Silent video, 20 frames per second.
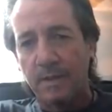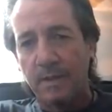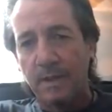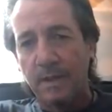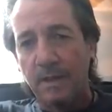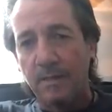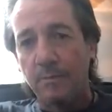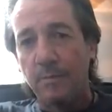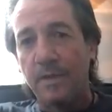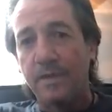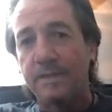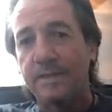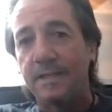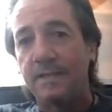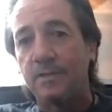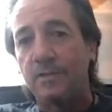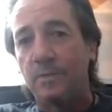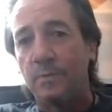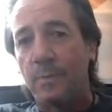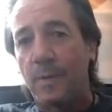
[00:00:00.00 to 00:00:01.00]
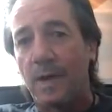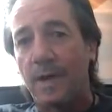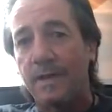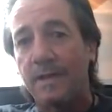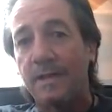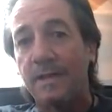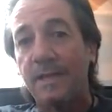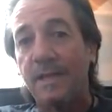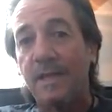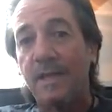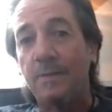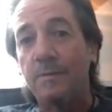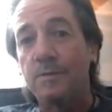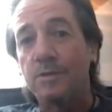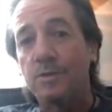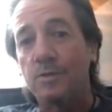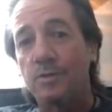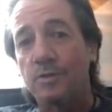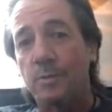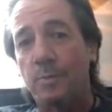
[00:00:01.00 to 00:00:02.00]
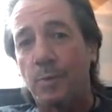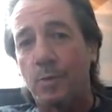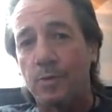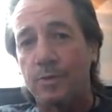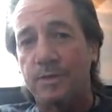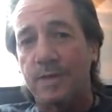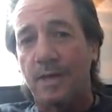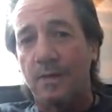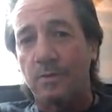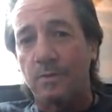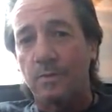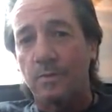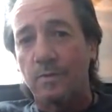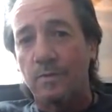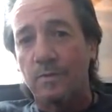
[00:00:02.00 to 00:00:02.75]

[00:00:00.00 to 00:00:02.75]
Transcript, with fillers: Yeah. When he did come back, he was sort of pushed out